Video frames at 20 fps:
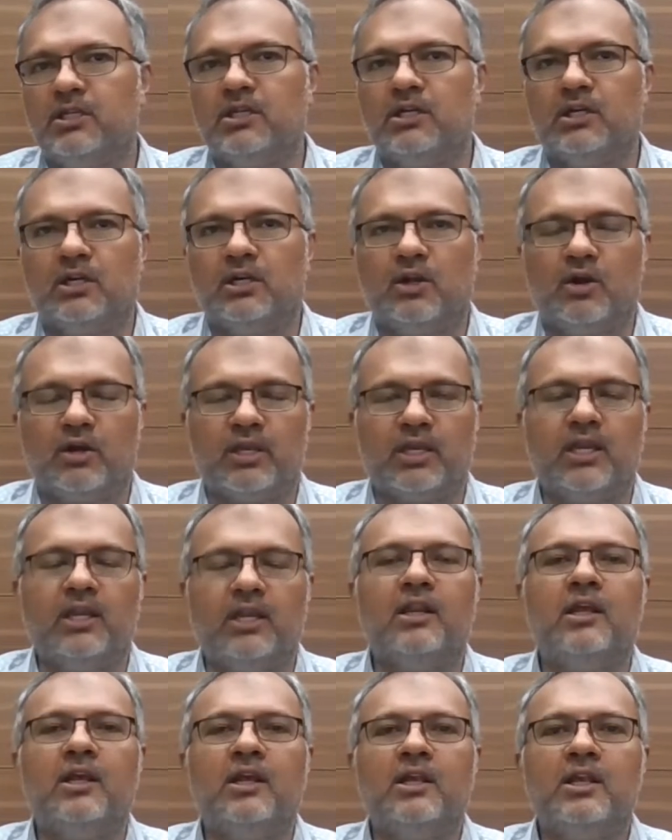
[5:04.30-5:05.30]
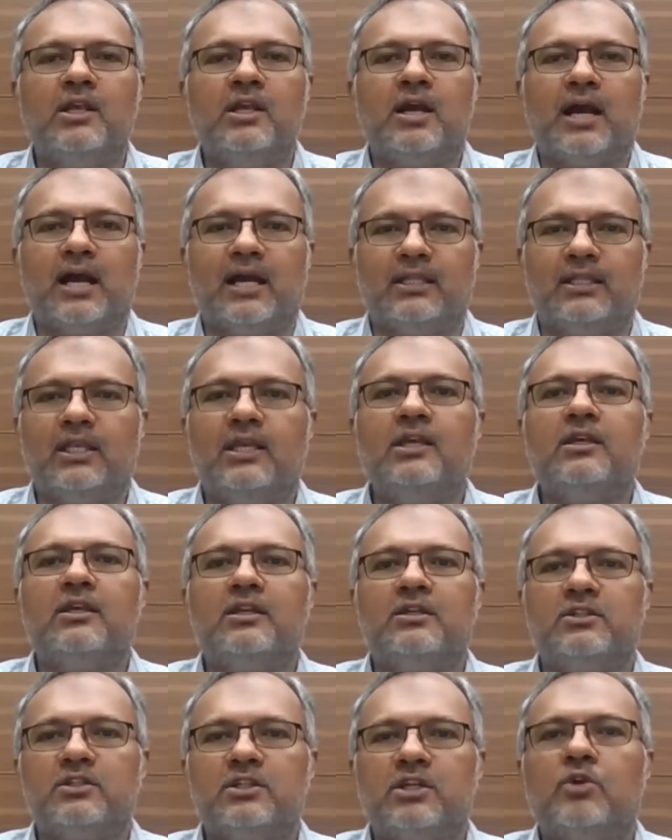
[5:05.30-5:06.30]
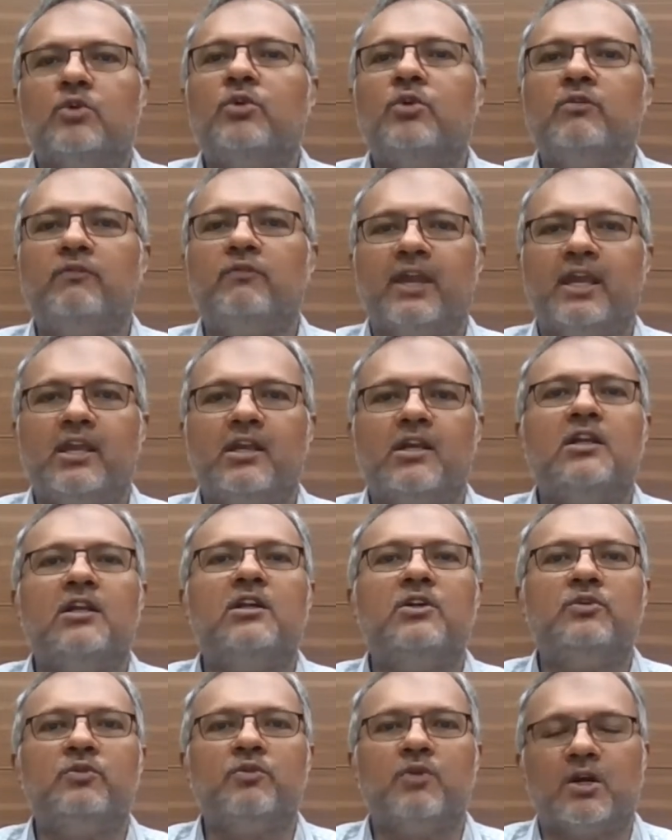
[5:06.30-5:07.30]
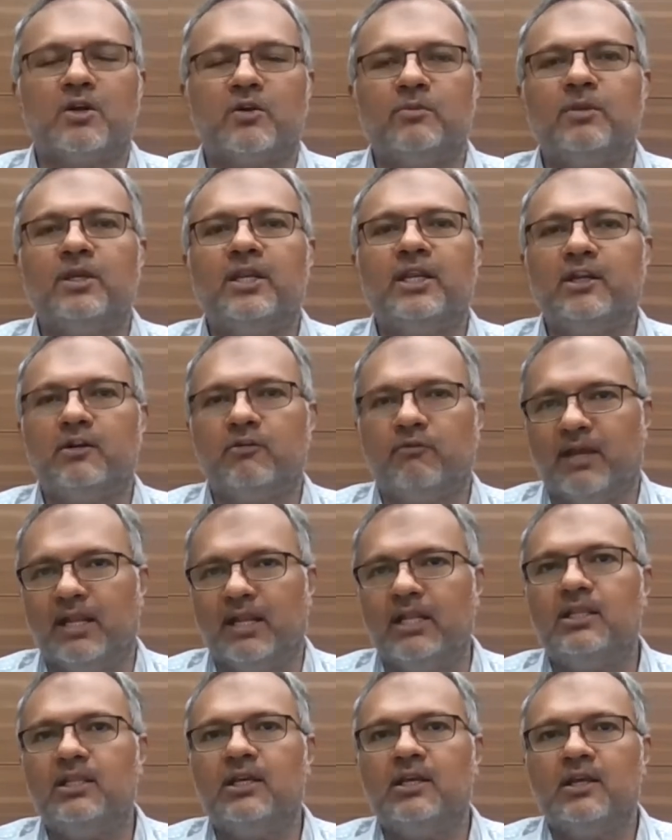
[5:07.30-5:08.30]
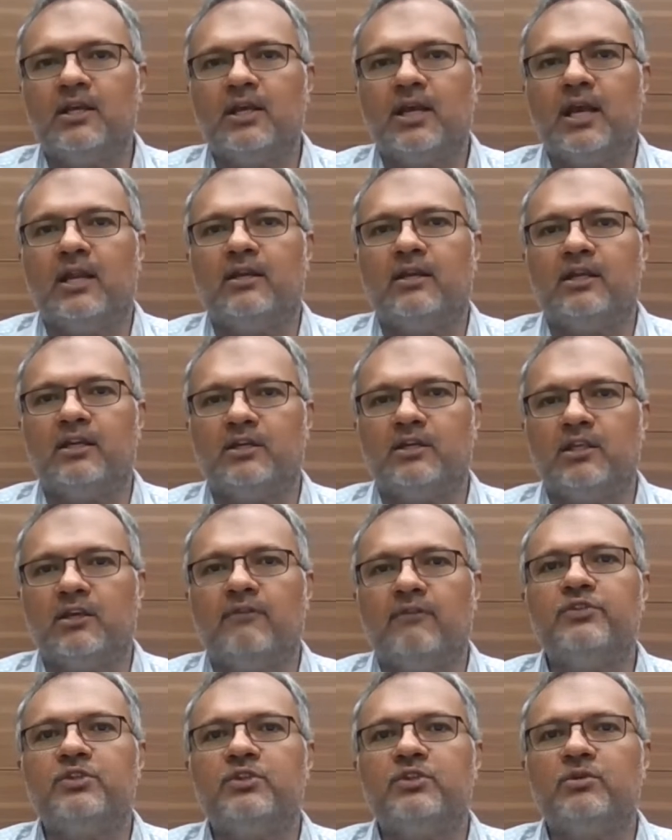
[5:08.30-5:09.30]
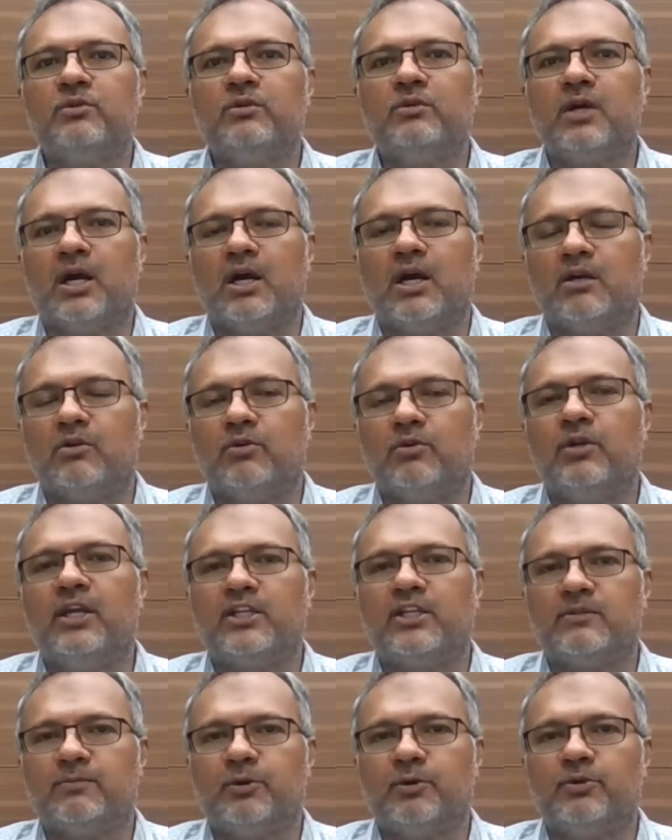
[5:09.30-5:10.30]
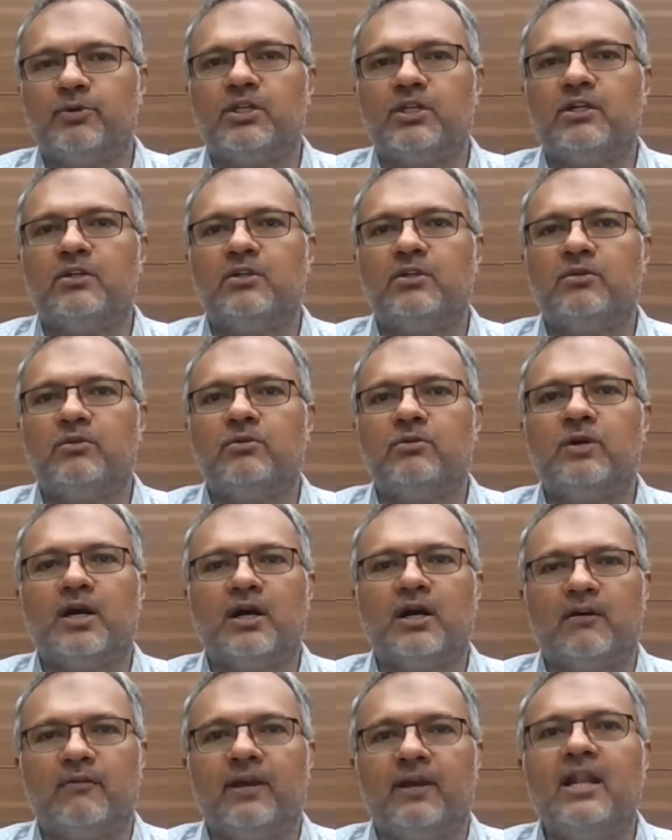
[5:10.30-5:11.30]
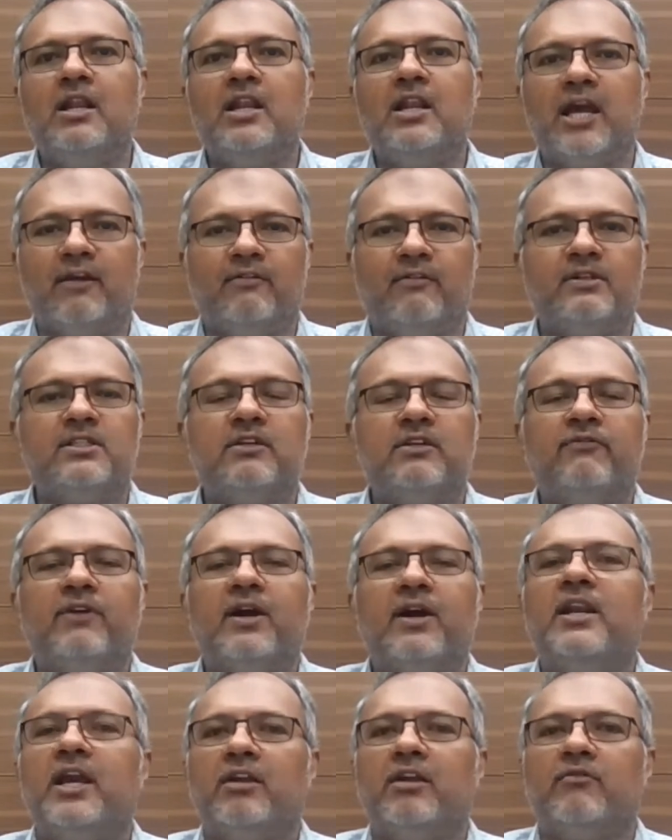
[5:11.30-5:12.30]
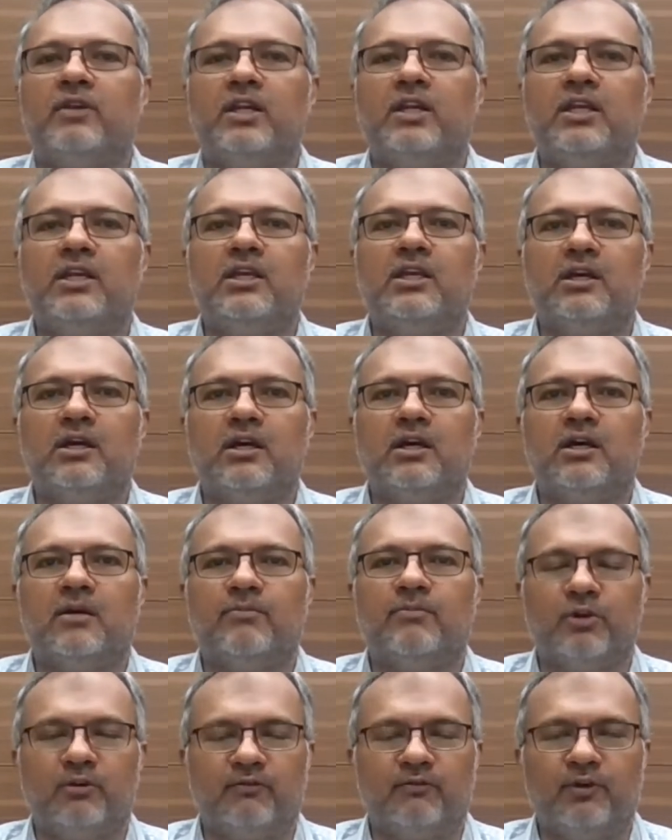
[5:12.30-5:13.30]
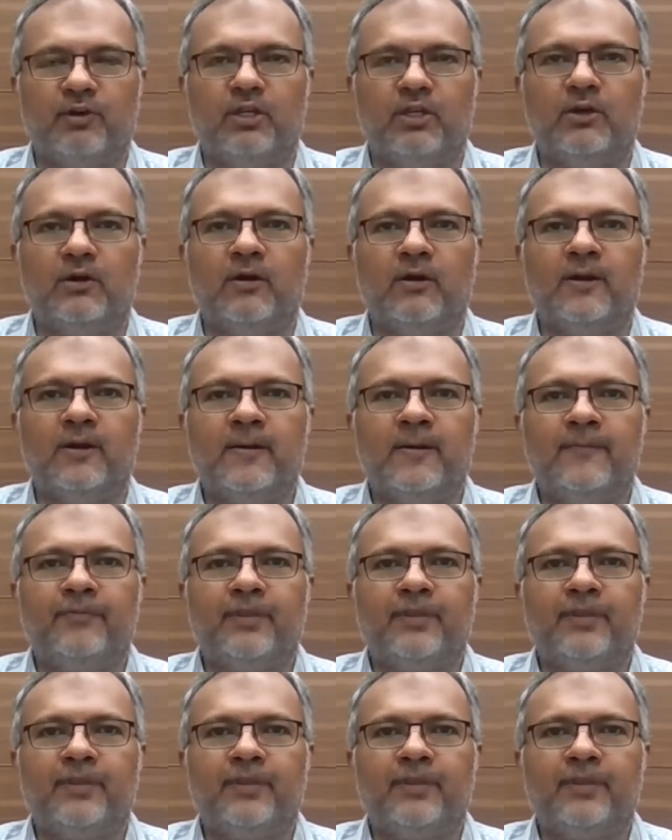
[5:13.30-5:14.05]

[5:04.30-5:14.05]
3-year lock-in, I think it's a good vehicle to accumulate wealth and it gives you a good exposure to a well-diversified equity portfolio.